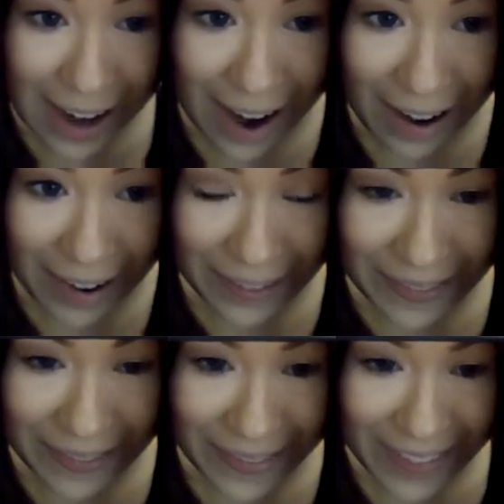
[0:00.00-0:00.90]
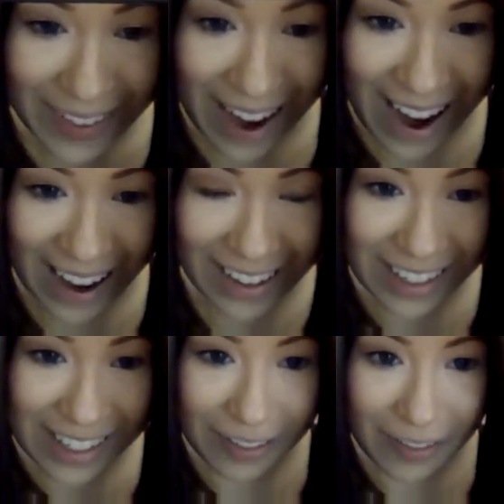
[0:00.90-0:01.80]
Uh, yeah,
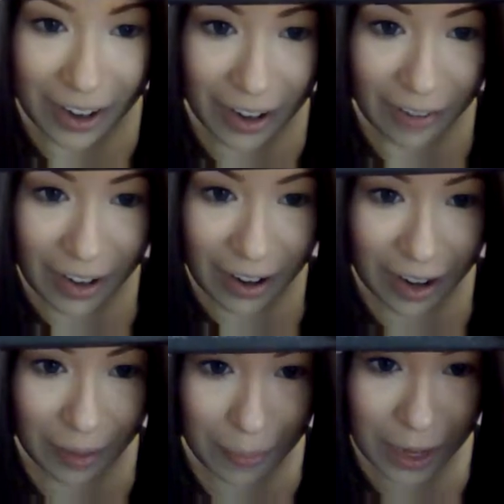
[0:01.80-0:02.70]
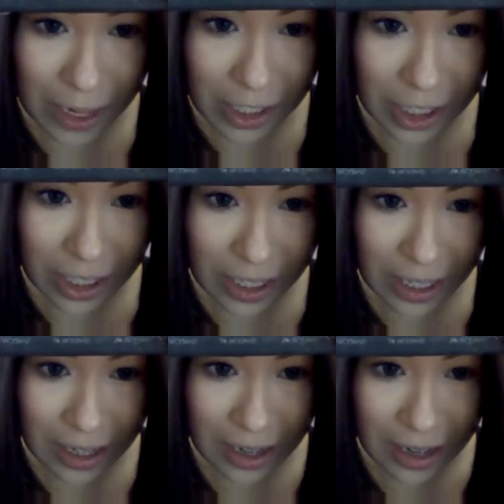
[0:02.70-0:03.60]
it's a very, very peachy